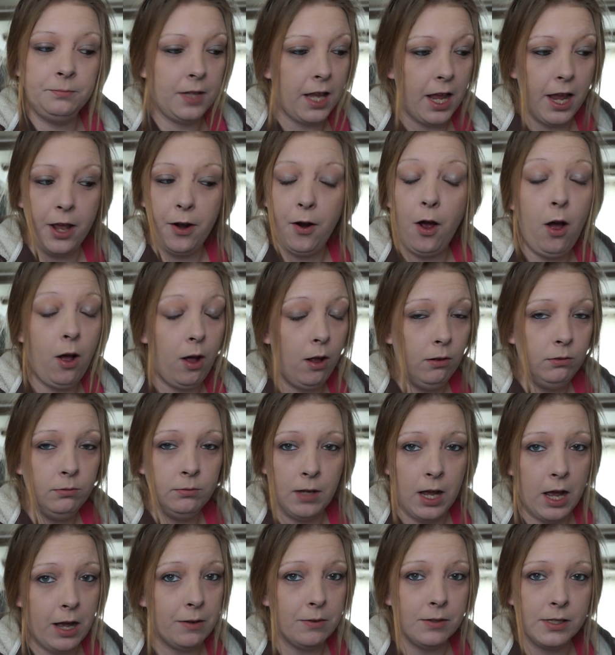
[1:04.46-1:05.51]
at all
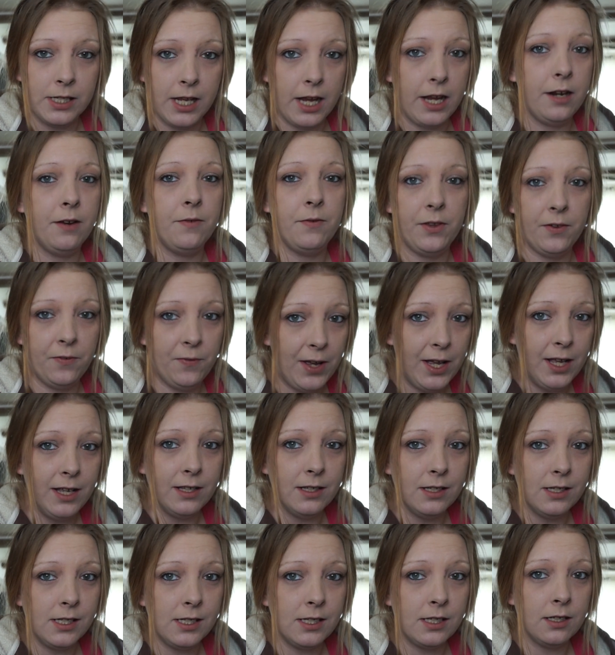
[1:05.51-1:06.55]
outside of the
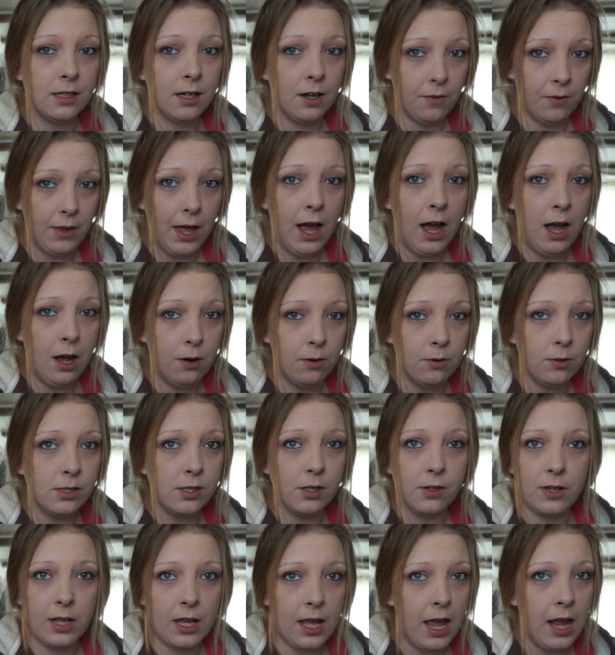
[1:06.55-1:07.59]
fence of the house
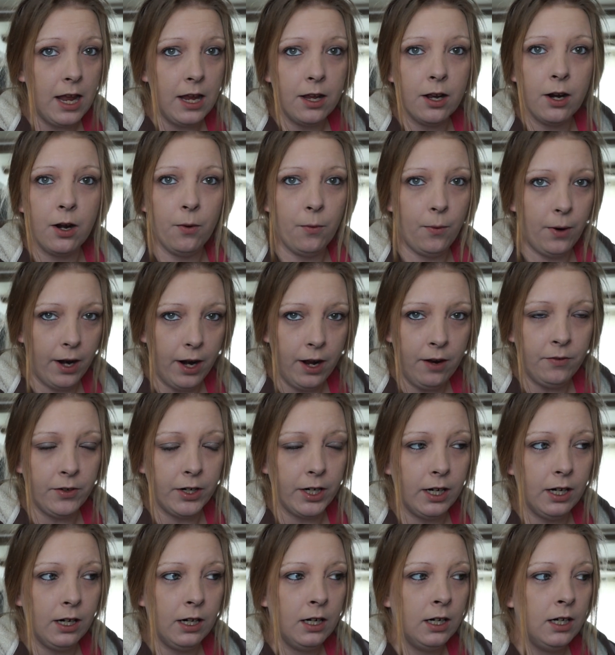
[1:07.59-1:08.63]
or the gate or
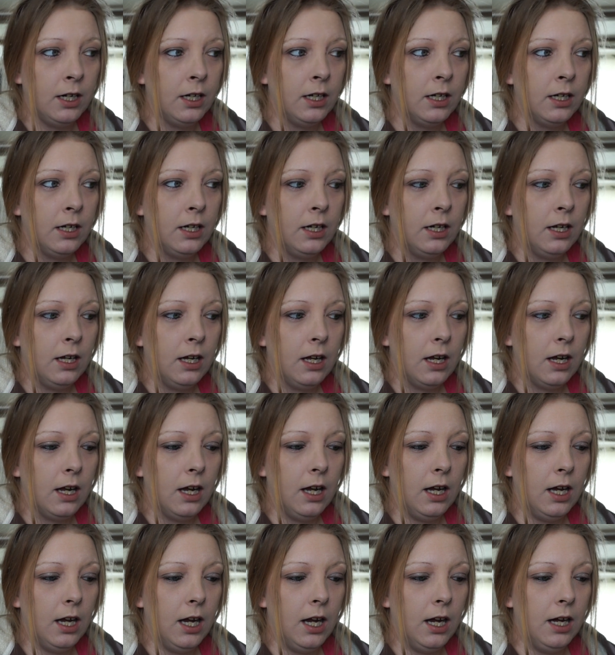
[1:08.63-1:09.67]
whatever,
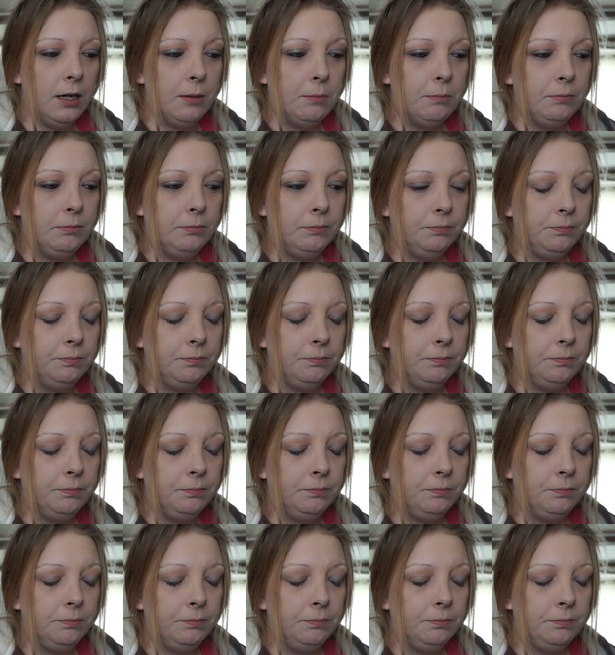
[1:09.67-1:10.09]
um,